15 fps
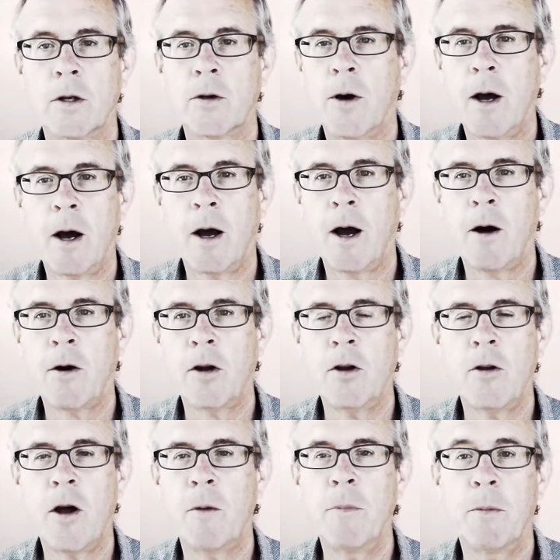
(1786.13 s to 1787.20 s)
So how
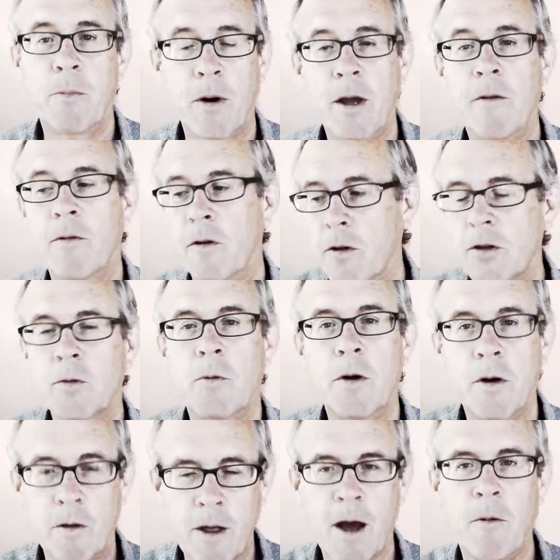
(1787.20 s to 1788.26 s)
could you not be praying for this
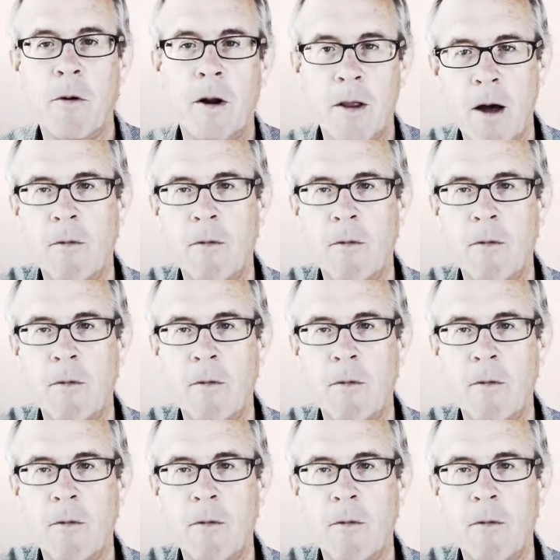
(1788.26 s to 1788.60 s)
one or that one